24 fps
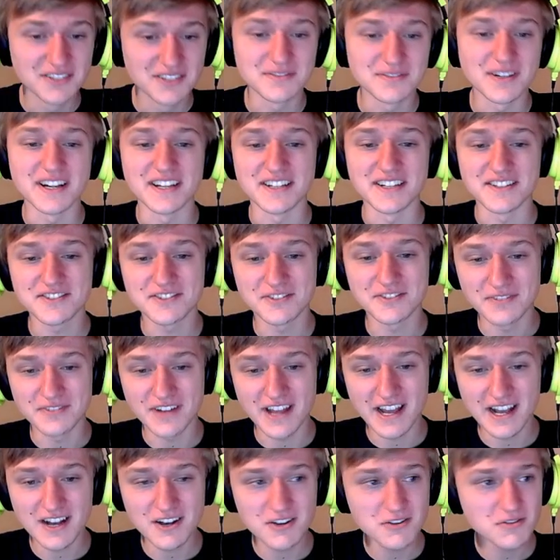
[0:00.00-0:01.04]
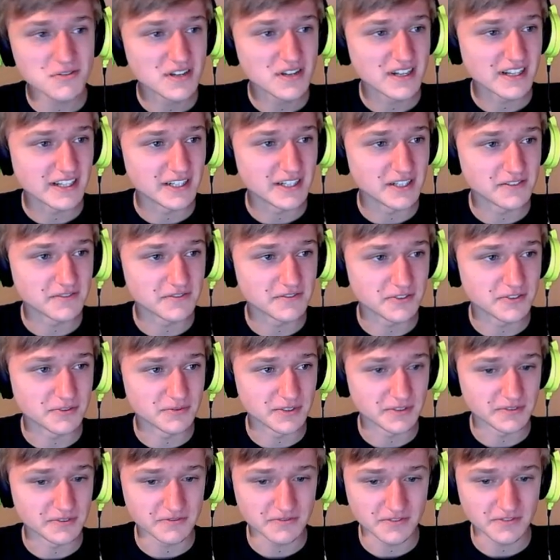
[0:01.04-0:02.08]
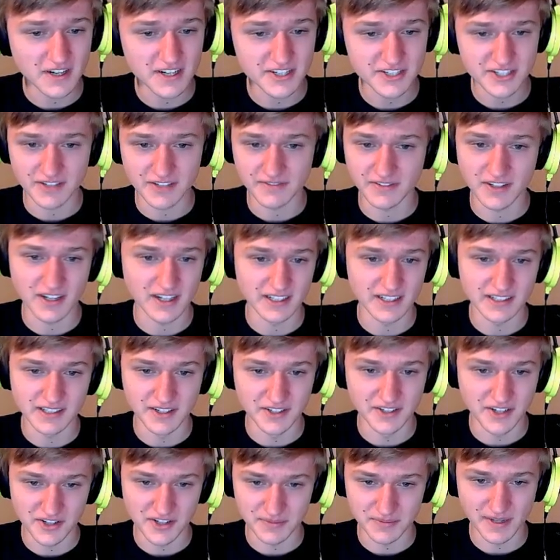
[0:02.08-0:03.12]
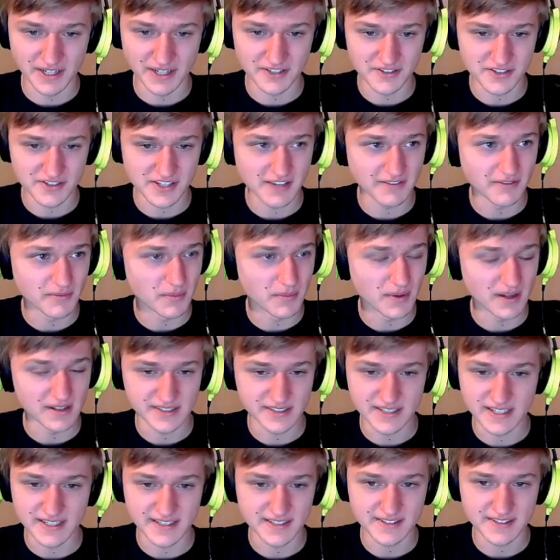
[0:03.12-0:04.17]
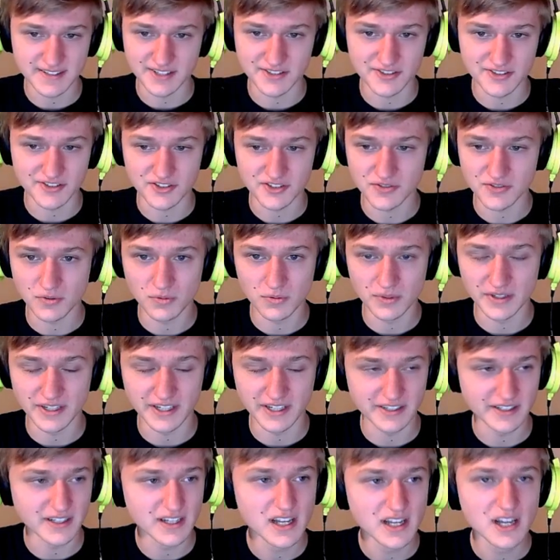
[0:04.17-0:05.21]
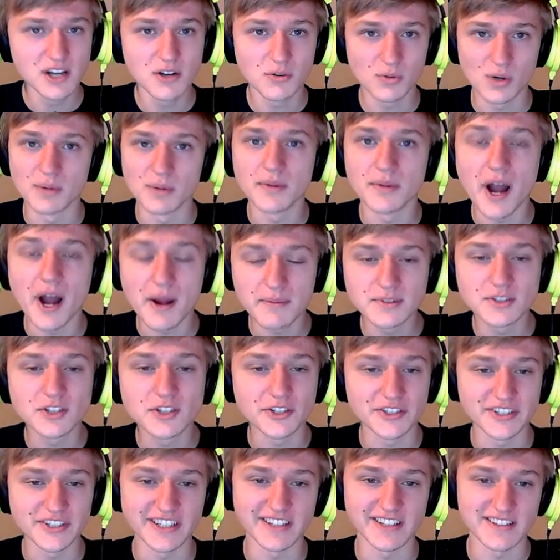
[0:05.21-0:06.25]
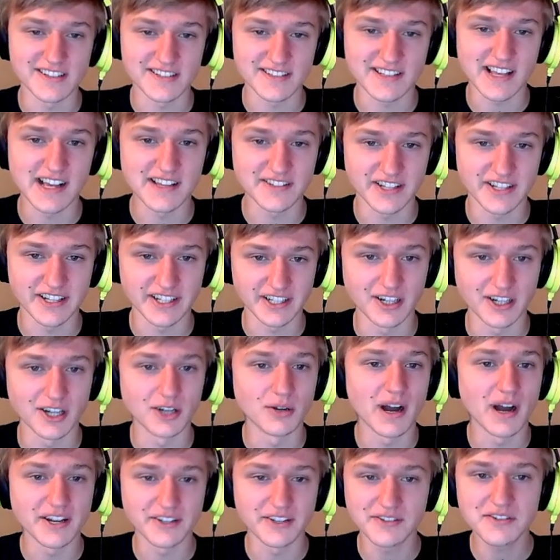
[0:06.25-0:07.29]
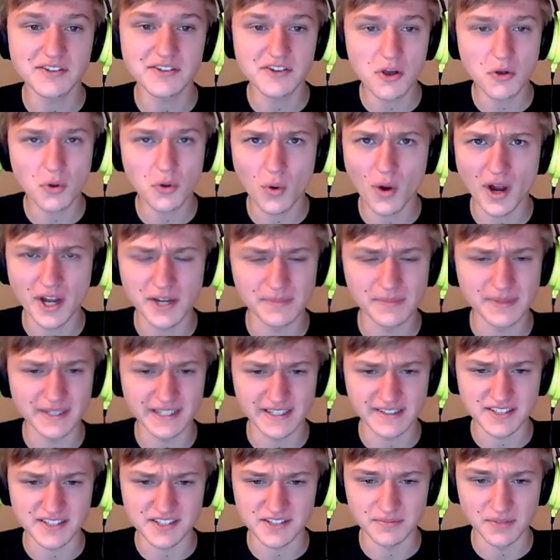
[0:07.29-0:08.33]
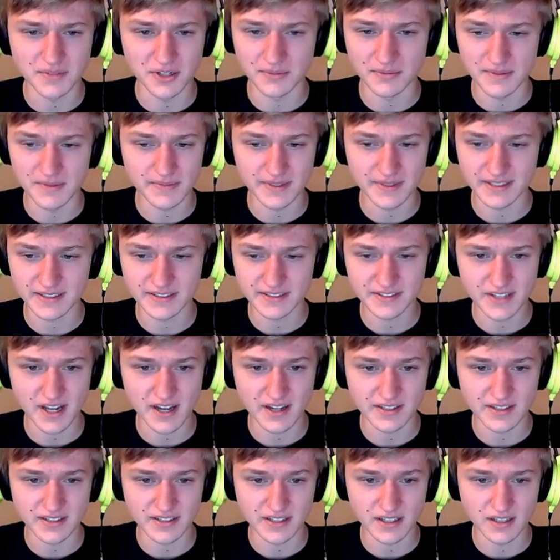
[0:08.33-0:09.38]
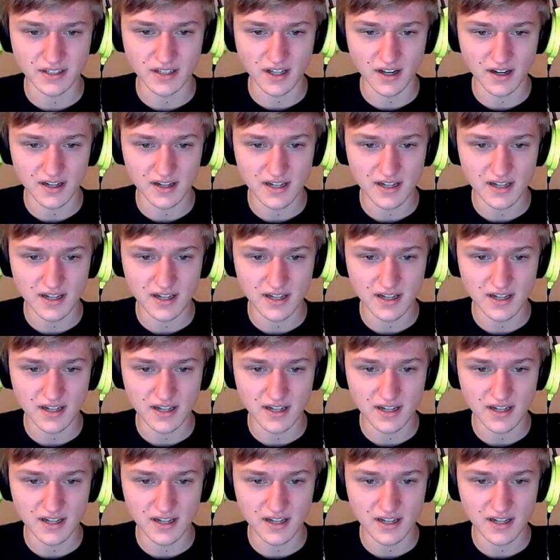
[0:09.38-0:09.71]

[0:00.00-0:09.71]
Right. So now, if you refresh, I've got another Miners Haven mod test. That's just where I'm learning this as I go. I know quite a bit at this moment, but not a lot.